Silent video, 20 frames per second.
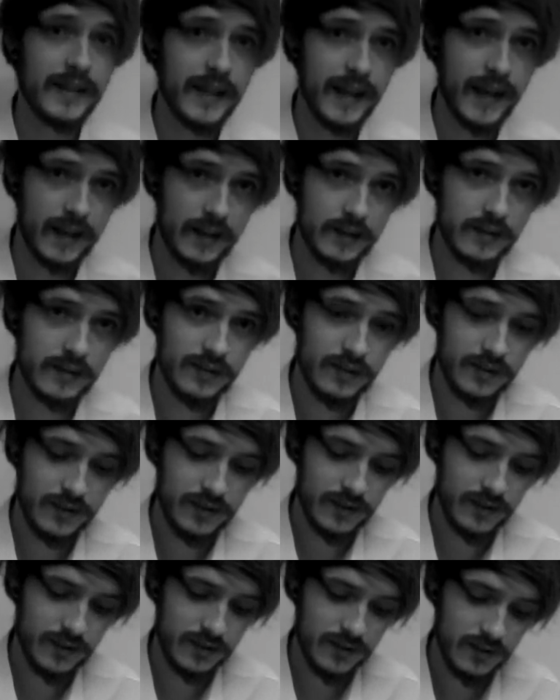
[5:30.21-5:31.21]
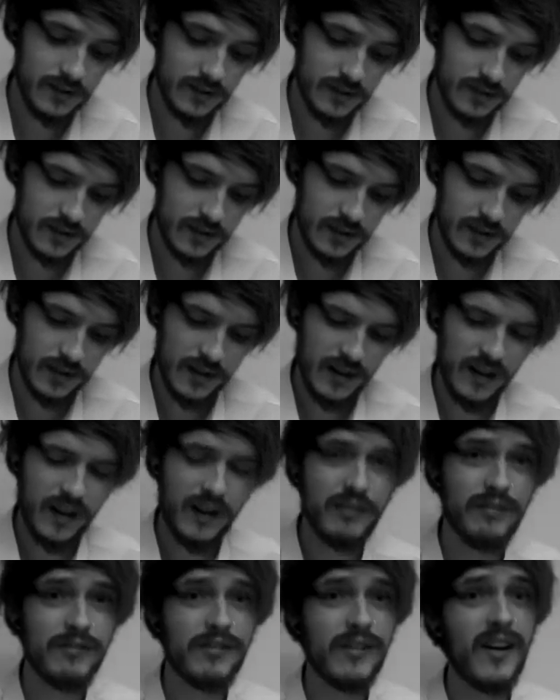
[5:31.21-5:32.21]
cast. A
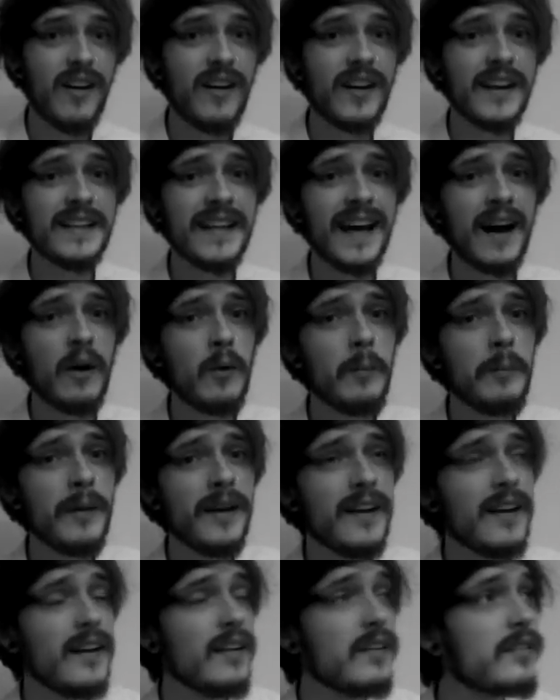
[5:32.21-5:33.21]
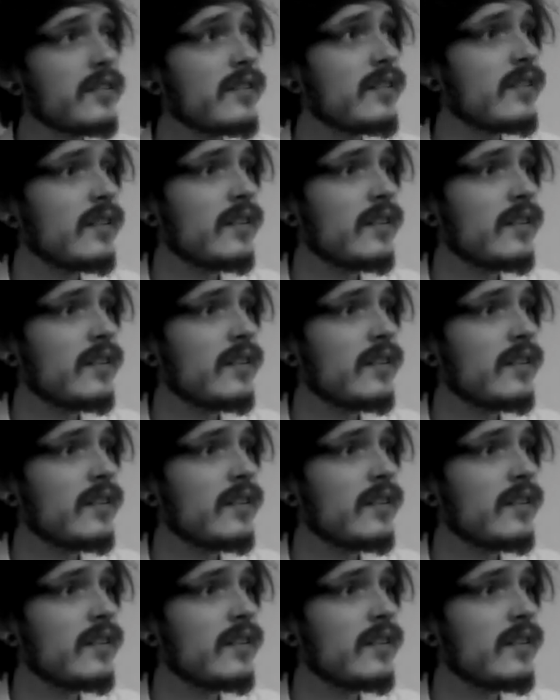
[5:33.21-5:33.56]
fly now appears.